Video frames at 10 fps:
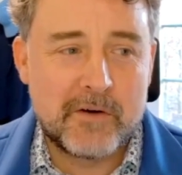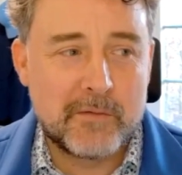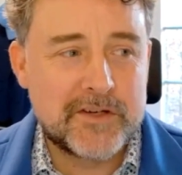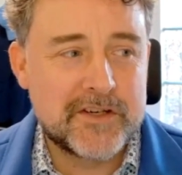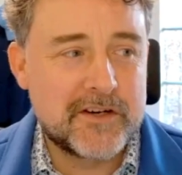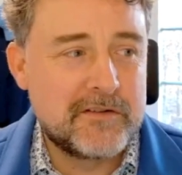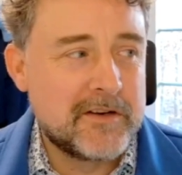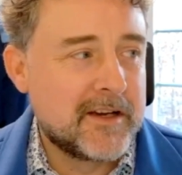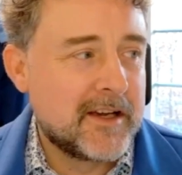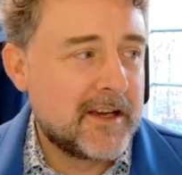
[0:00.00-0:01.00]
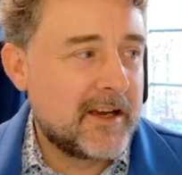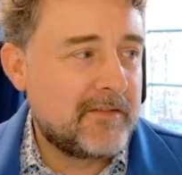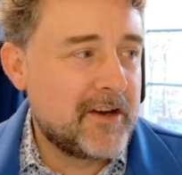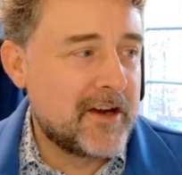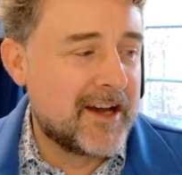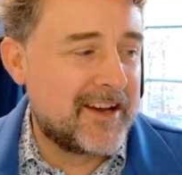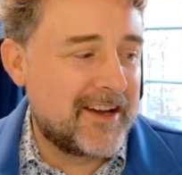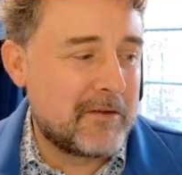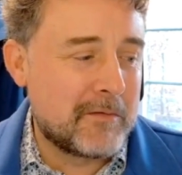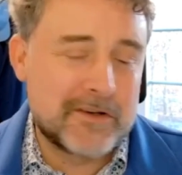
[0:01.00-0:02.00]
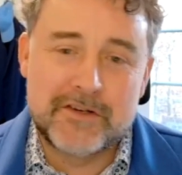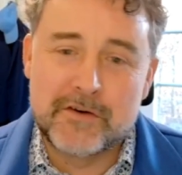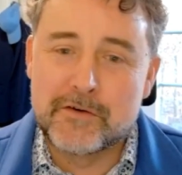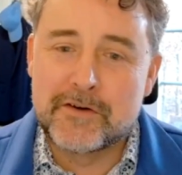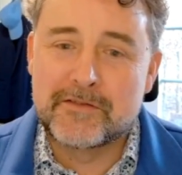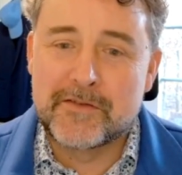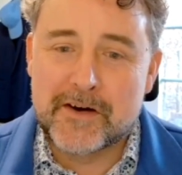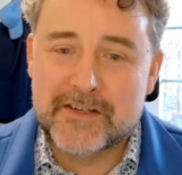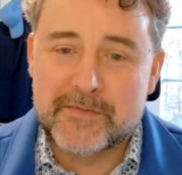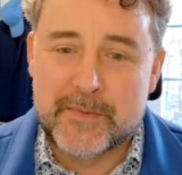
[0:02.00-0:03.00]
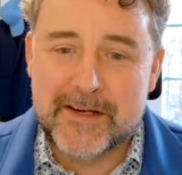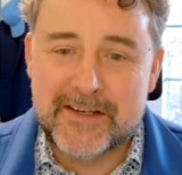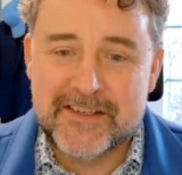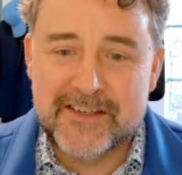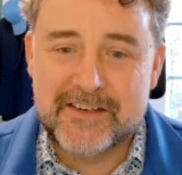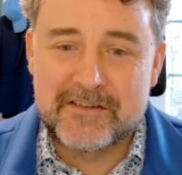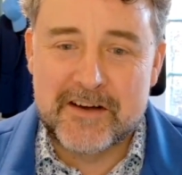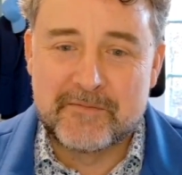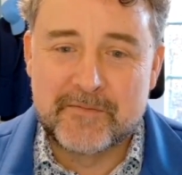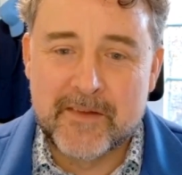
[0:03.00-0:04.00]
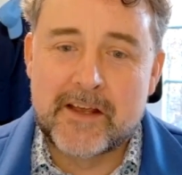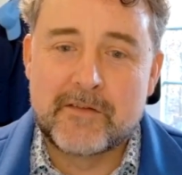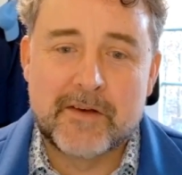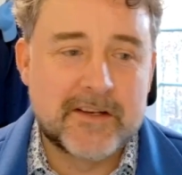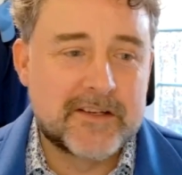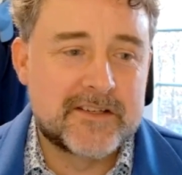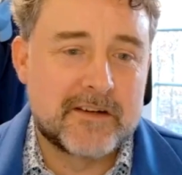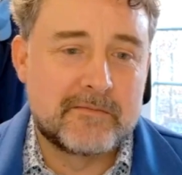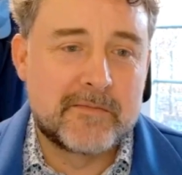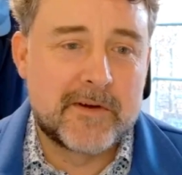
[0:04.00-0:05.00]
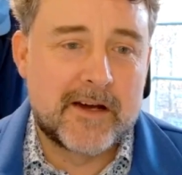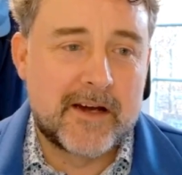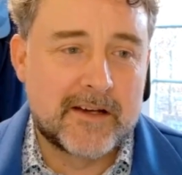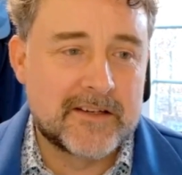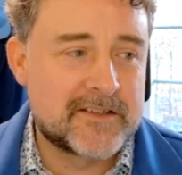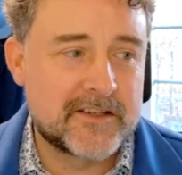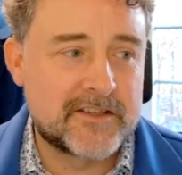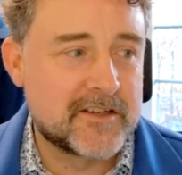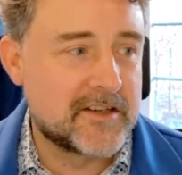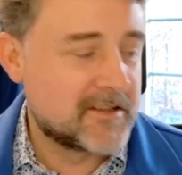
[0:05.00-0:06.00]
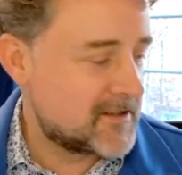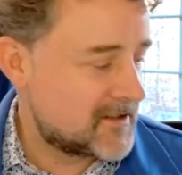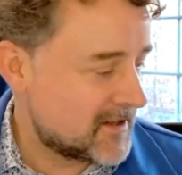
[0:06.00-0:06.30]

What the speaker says: What would you, if you, what was your advice be to giving some sustenance